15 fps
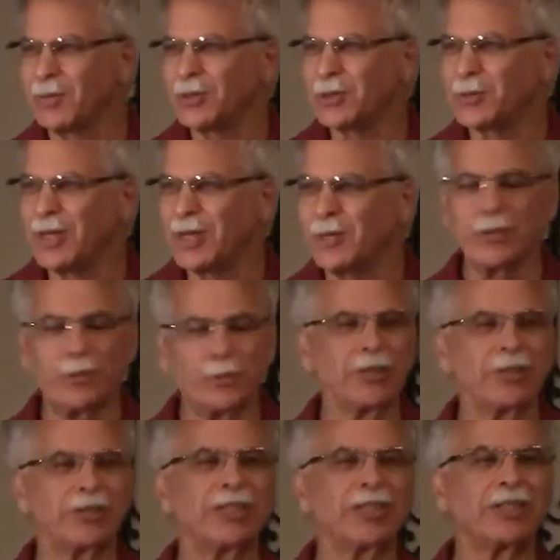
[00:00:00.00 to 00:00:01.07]
which meant we
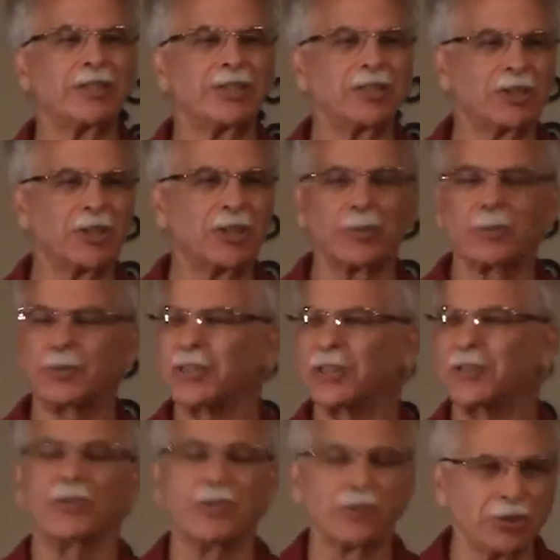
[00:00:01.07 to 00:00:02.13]
raced against each other. It was
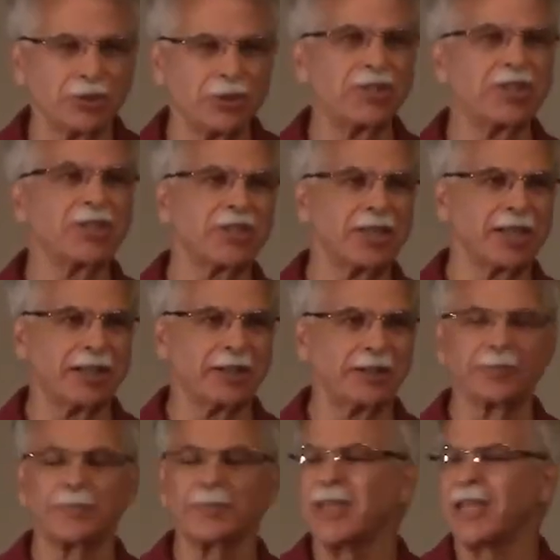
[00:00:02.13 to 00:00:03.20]
unofficial, and it didn't
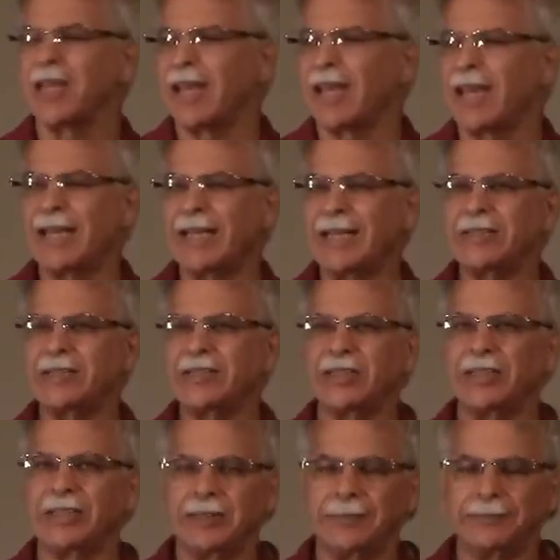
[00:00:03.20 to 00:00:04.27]
count. And
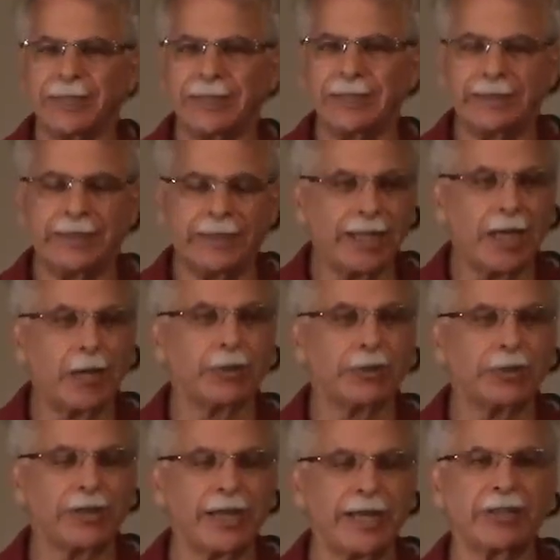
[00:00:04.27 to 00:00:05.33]
that
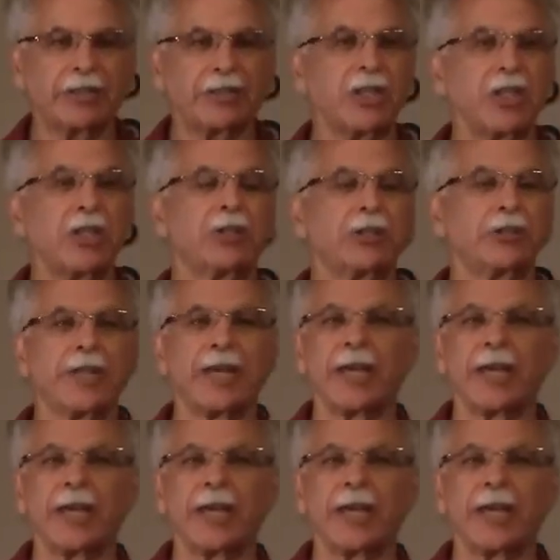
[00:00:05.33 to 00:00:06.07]
was the last year